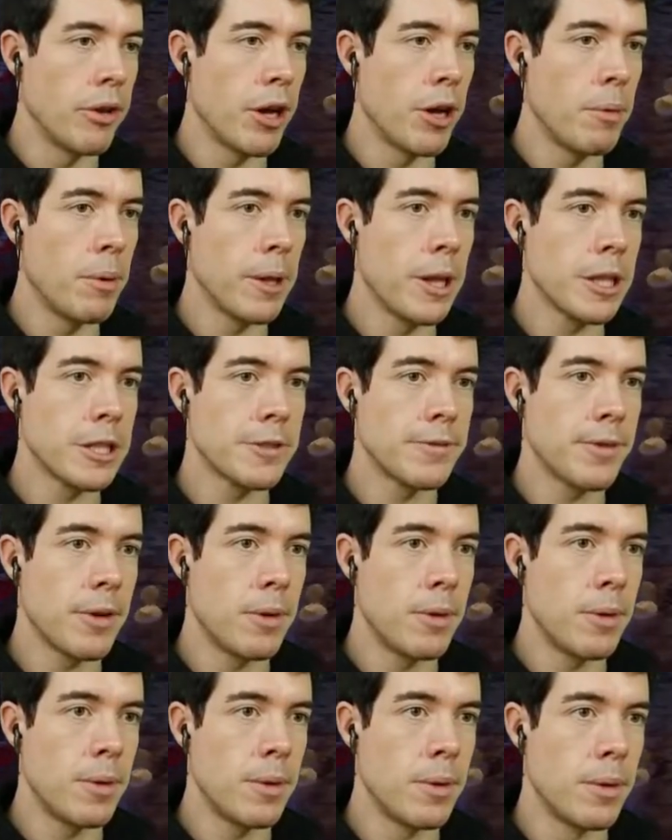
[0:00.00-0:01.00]
know what that's
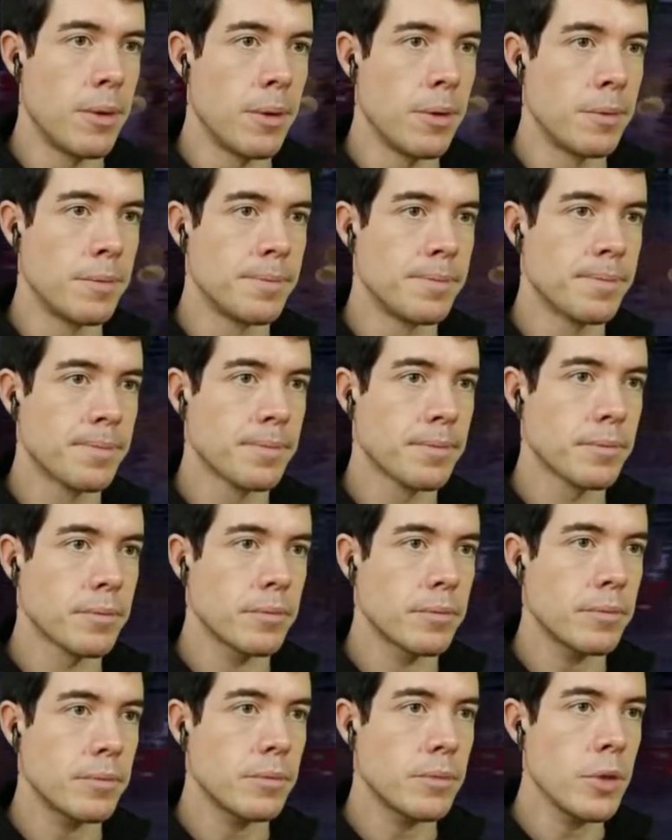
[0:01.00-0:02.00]
for.
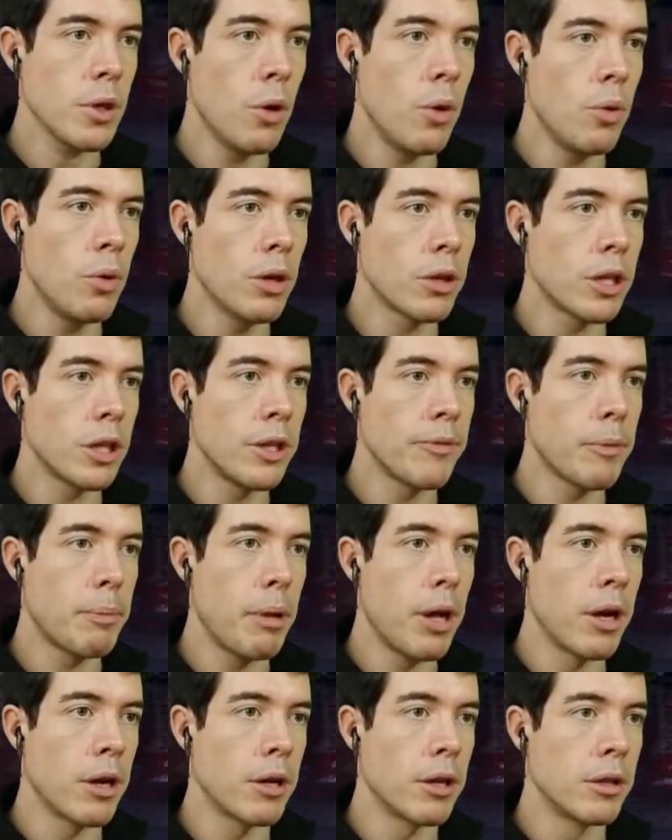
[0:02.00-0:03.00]
Oh, look, another
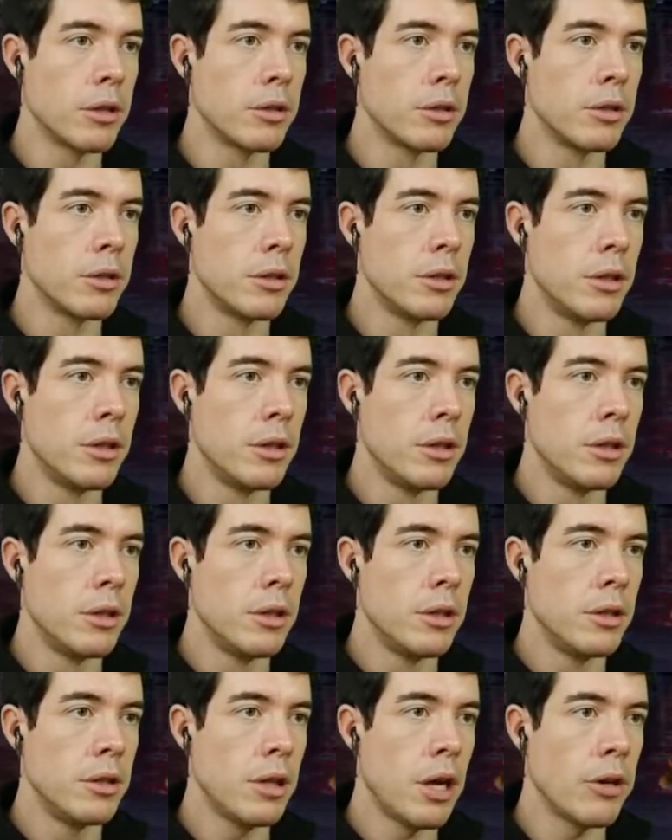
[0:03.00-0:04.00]
plug.
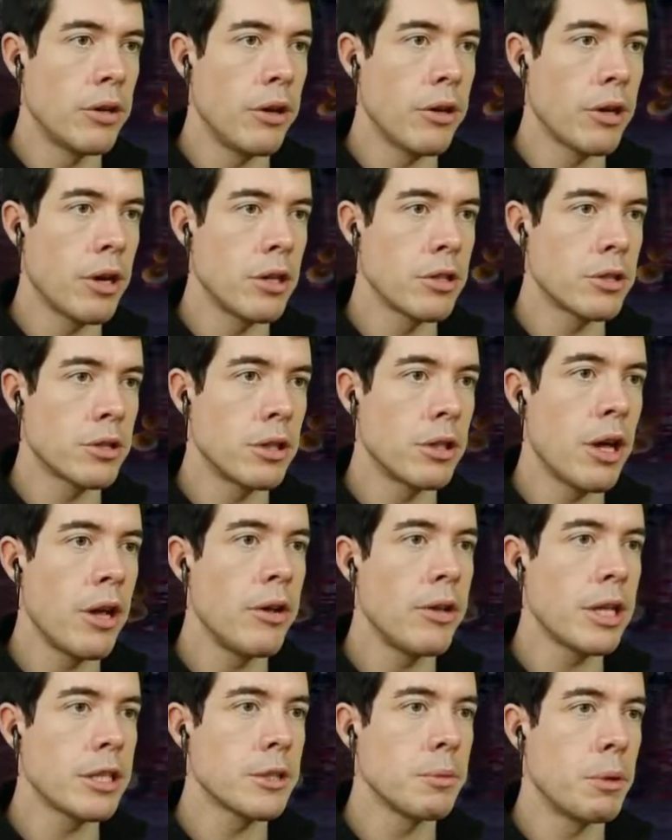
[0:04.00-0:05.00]
Oh, no, you can't...
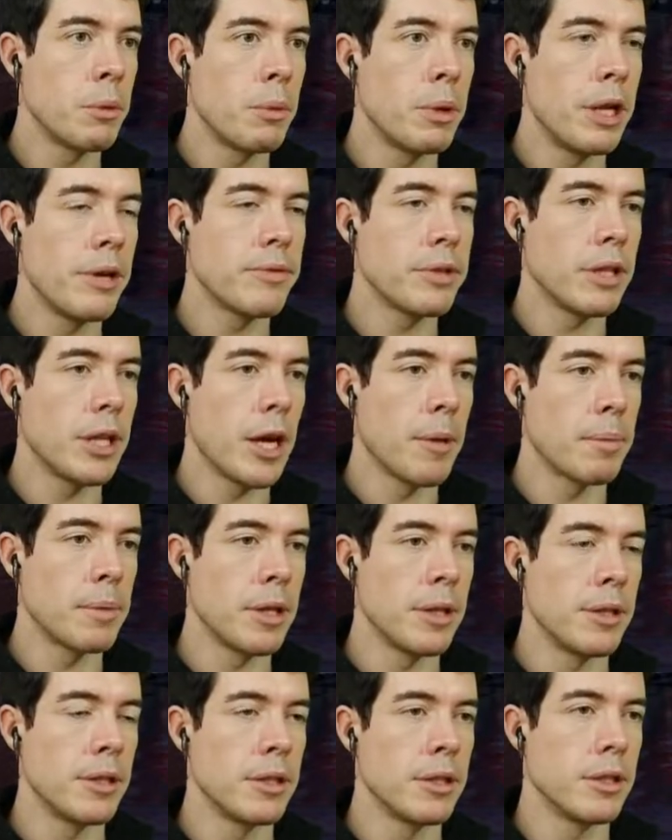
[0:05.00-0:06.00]
No, that's the one we lifted up.
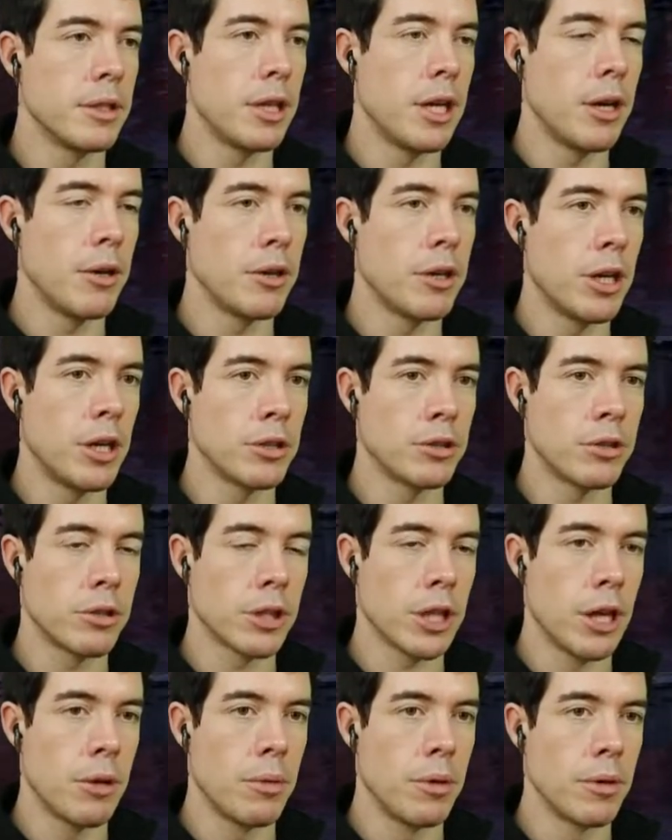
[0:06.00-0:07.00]
Didn't... Yeah, you can't suck
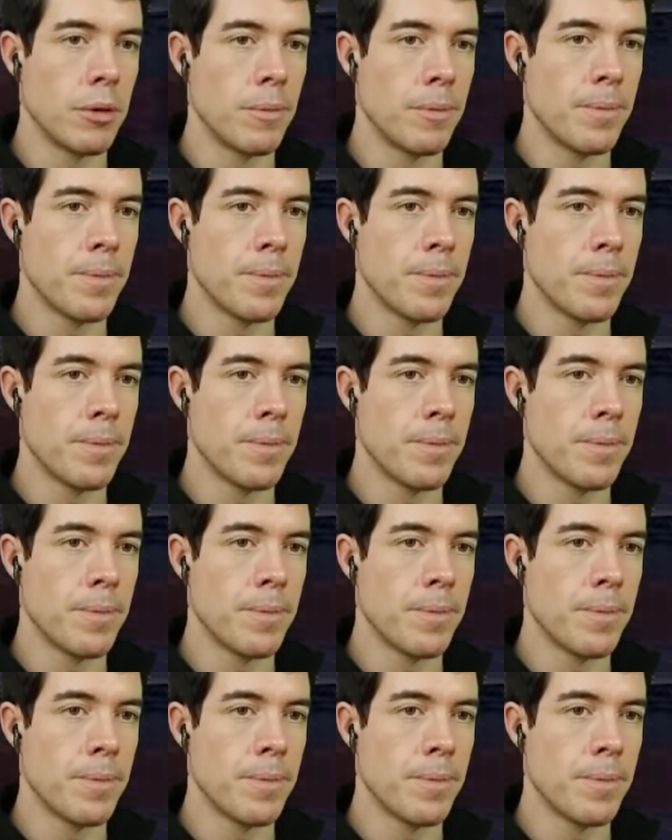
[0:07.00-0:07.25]
that one.